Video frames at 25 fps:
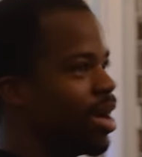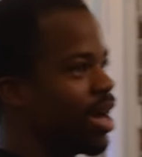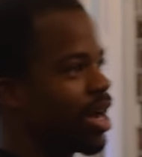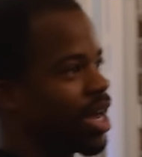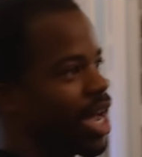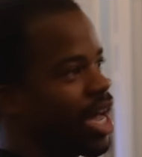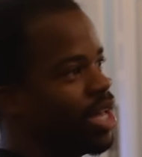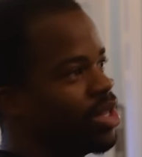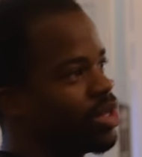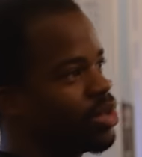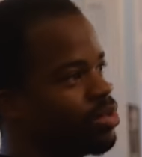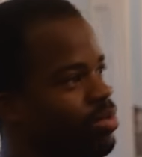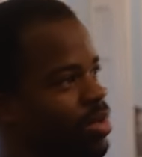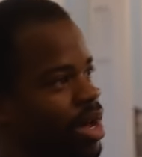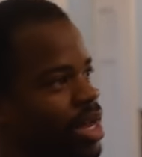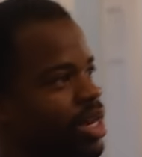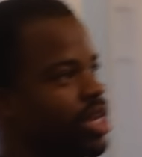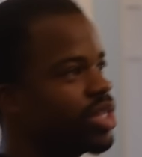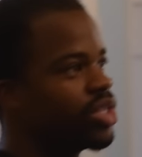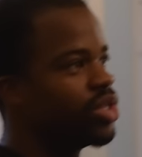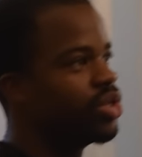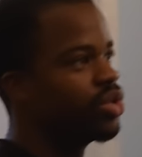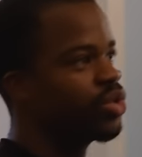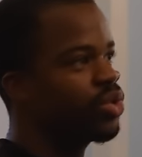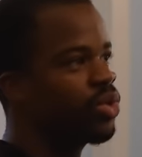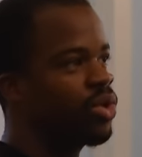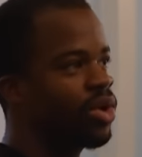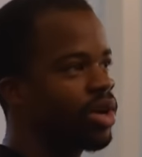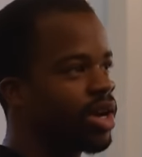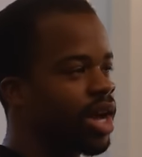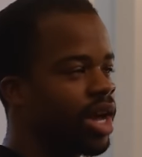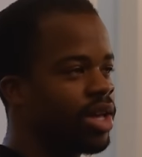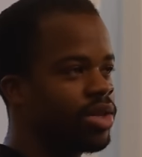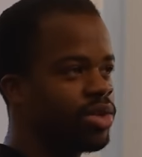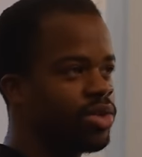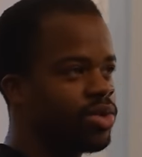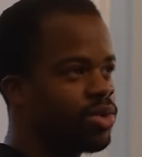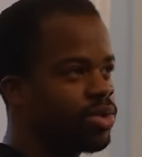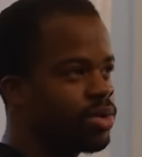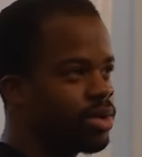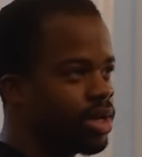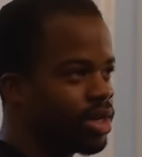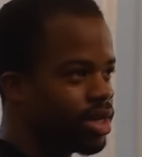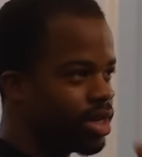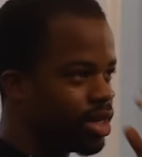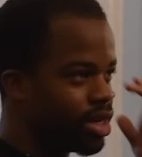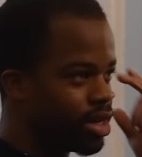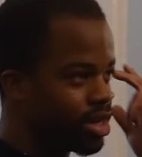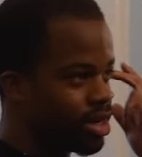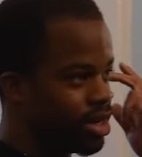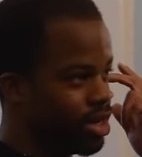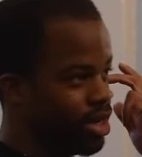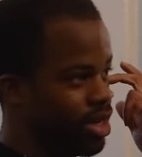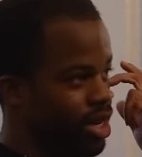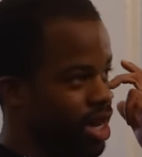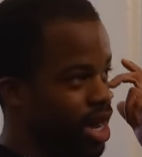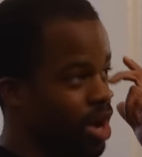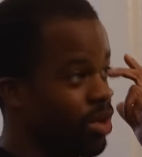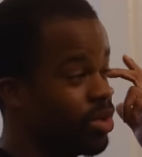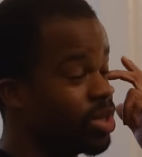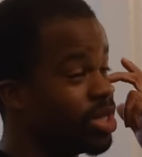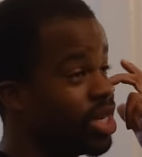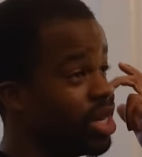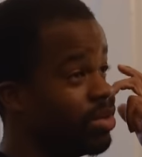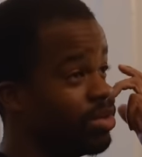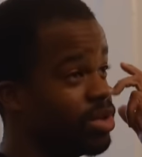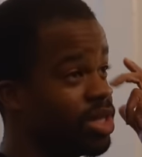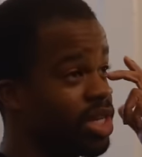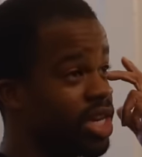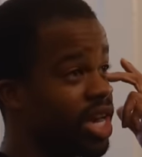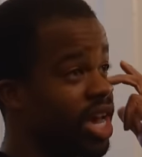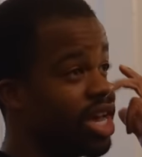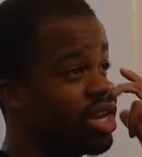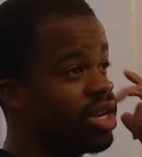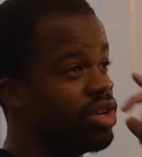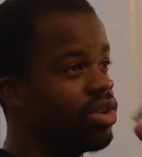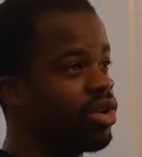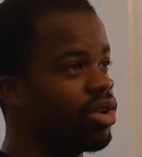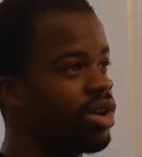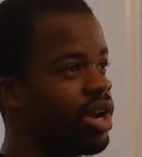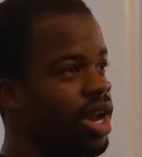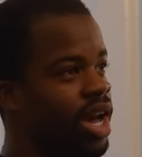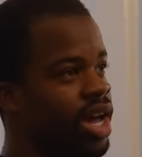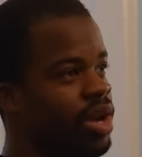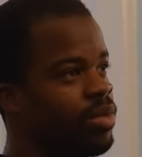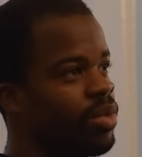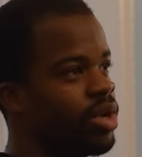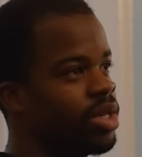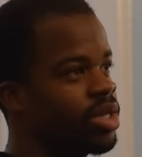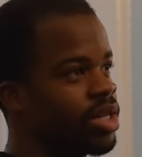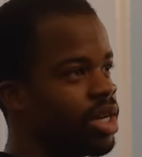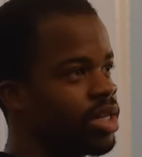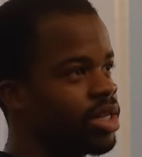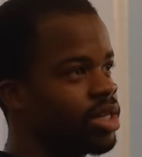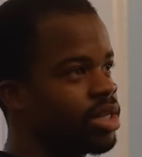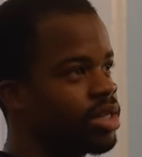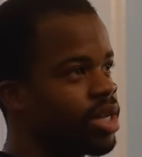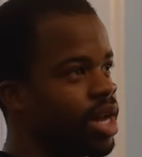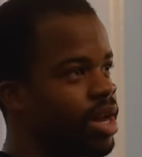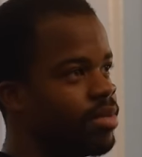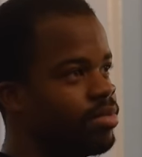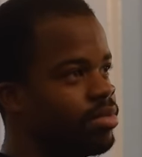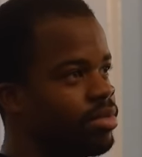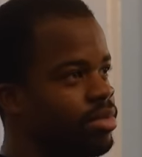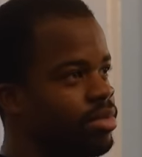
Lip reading: my lessons all got cancelled, and then I wasn't able to get any online ones at the time